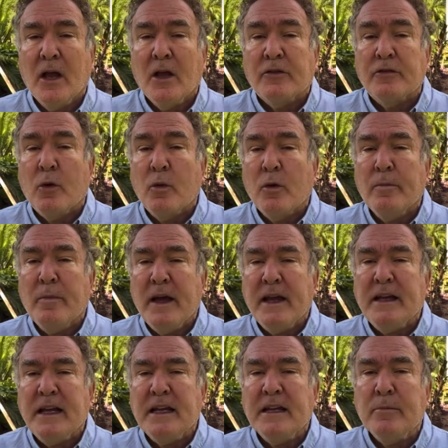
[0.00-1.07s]
So we're
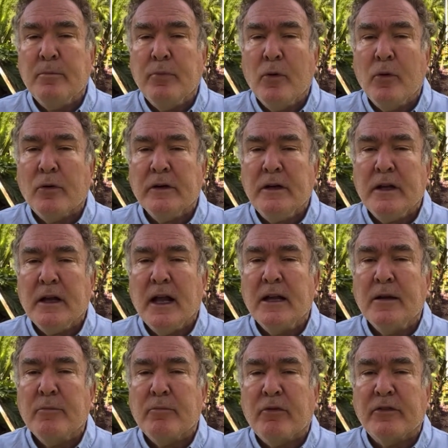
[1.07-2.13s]
making important and
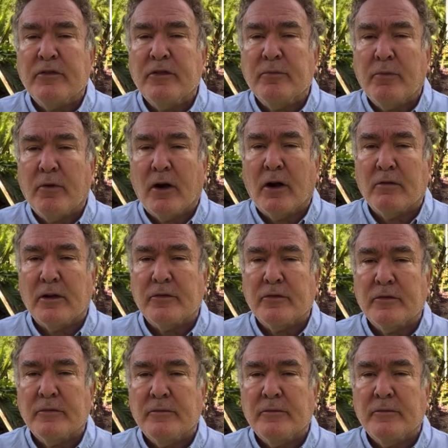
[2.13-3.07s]
impressive progress.